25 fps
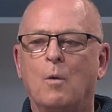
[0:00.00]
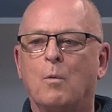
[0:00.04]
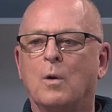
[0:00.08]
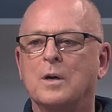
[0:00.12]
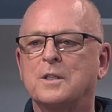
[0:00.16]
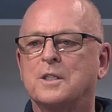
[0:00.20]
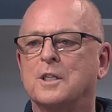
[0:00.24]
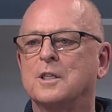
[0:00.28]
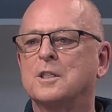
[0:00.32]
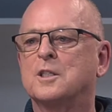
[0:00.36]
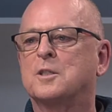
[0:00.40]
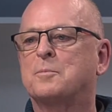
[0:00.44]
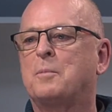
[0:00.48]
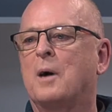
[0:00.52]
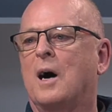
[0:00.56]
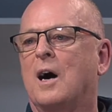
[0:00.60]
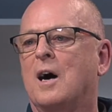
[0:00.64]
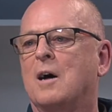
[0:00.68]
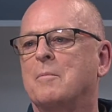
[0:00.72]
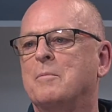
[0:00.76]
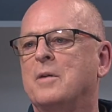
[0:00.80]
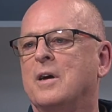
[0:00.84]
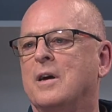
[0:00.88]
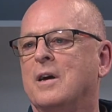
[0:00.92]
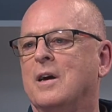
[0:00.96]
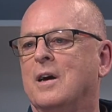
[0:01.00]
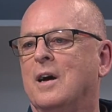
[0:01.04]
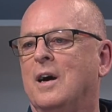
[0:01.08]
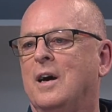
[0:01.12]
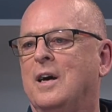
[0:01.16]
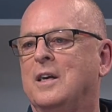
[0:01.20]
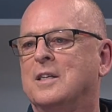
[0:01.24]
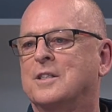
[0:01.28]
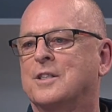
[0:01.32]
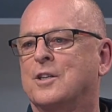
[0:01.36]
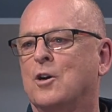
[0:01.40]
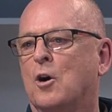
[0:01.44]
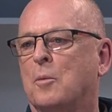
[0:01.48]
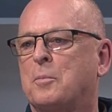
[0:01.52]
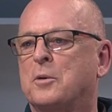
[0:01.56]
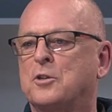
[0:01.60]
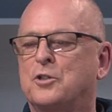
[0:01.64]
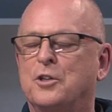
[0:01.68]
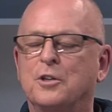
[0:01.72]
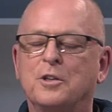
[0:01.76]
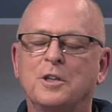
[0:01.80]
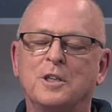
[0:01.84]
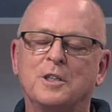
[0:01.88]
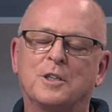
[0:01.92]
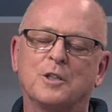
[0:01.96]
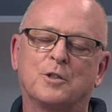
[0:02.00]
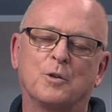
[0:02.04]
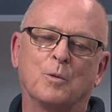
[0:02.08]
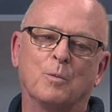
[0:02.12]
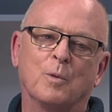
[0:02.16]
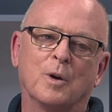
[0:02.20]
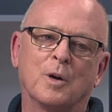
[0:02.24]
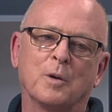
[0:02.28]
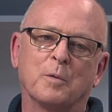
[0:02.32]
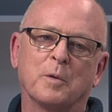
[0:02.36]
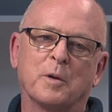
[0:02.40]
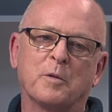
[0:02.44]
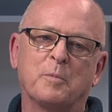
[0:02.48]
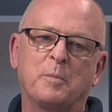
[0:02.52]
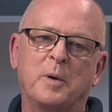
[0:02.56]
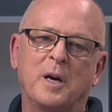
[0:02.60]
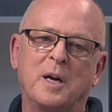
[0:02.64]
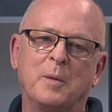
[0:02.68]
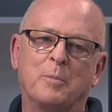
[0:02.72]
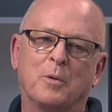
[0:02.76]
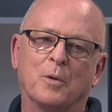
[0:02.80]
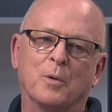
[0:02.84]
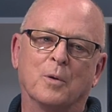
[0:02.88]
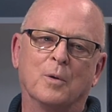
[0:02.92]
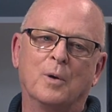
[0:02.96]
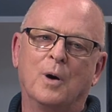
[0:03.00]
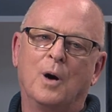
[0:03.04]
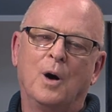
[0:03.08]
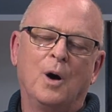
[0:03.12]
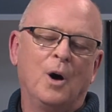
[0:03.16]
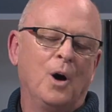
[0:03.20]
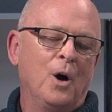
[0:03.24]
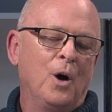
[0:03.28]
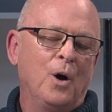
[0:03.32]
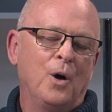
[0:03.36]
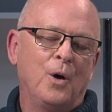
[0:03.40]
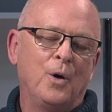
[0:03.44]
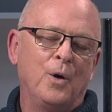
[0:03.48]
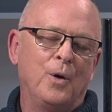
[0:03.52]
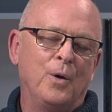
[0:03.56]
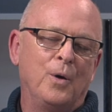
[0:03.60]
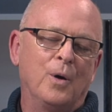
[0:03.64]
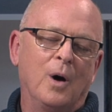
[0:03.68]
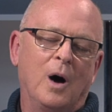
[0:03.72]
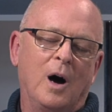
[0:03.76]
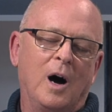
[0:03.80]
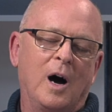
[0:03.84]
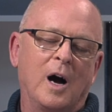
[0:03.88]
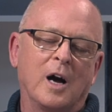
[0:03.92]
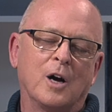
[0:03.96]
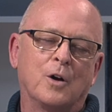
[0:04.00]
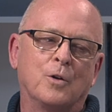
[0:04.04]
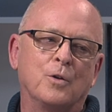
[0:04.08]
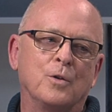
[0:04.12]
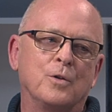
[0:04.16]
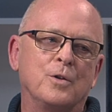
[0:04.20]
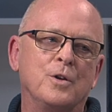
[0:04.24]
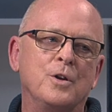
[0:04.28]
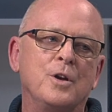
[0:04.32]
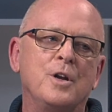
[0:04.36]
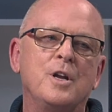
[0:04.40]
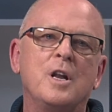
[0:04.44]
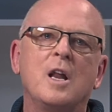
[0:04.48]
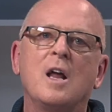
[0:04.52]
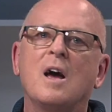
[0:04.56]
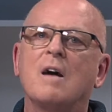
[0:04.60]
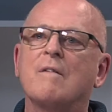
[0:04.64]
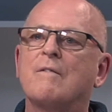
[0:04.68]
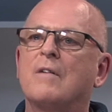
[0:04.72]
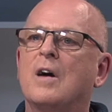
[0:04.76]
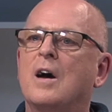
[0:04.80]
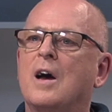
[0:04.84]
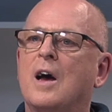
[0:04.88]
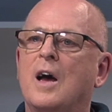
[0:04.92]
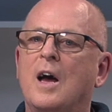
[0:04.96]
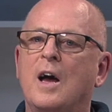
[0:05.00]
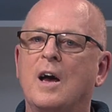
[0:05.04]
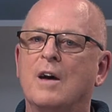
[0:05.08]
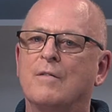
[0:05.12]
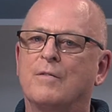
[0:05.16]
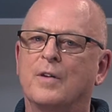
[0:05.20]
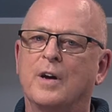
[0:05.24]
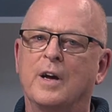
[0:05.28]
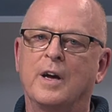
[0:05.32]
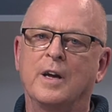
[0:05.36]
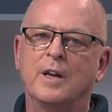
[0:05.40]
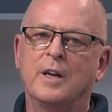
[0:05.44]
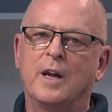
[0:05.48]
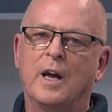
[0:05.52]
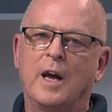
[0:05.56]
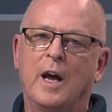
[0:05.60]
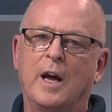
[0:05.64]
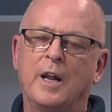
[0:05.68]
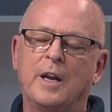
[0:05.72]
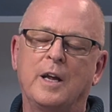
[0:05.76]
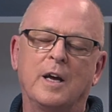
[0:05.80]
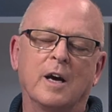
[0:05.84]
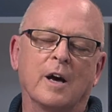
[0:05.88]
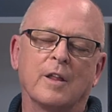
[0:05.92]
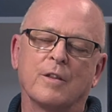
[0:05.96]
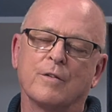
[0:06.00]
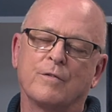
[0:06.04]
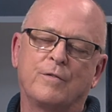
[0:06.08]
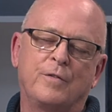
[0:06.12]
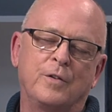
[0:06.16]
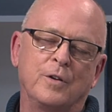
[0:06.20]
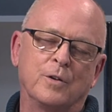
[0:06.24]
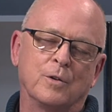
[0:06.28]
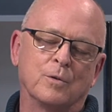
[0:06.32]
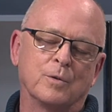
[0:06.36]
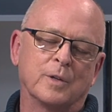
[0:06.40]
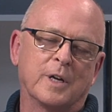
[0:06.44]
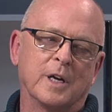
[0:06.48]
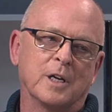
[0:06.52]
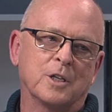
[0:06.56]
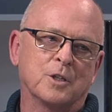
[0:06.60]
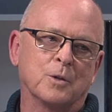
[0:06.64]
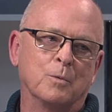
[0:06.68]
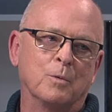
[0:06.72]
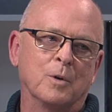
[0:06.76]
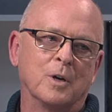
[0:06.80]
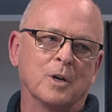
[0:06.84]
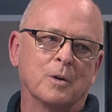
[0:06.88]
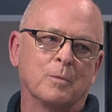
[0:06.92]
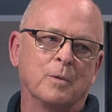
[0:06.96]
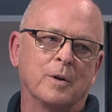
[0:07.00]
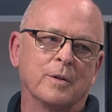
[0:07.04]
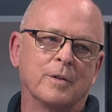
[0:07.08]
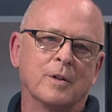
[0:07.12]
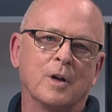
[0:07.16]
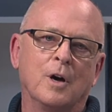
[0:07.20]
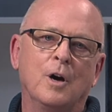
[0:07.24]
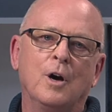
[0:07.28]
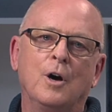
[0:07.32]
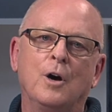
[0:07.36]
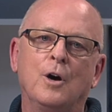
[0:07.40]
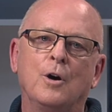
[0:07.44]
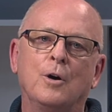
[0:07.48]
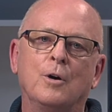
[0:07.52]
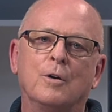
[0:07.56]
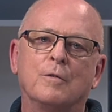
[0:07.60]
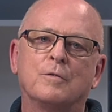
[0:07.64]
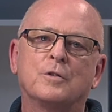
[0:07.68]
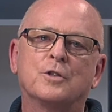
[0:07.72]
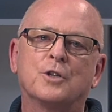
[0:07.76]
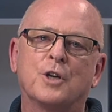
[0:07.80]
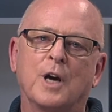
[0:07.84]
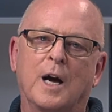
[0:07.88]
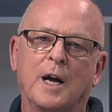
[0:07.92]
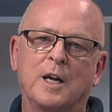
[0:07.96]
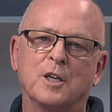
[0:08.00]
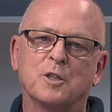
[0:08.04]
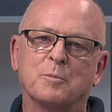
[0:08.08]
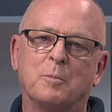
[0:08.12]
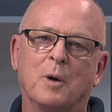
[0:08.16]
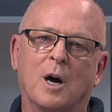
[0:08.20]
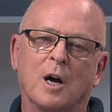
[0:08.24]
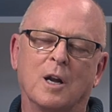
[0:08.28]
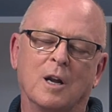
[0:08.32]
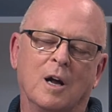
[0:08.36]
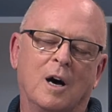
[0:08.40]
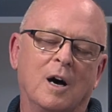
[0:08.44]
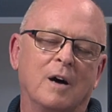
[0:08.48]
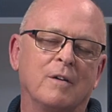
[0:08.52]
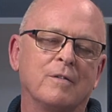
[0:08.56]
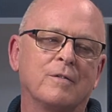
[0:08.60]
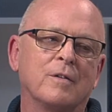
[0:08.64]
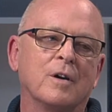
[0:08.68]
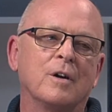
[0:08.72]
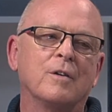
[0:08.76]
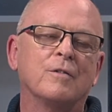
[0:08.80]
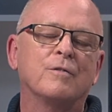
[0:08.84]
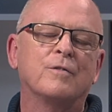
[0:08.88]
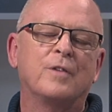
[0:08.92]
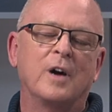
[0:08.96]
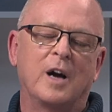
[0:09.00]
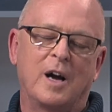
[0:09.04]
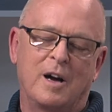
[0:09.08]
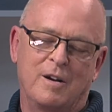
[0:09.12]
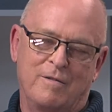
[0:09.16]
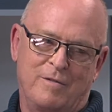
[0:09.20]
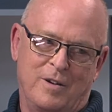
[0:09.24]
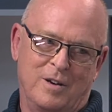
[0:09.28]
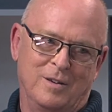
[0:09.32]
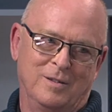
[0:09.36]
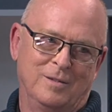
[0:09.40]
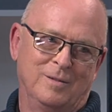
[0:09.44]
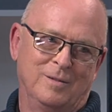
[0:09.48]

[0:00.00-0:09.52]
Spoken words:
What's inspired me is the opportunity to work with people who I could never, ever in any other field get to work with, who have changed my life forever.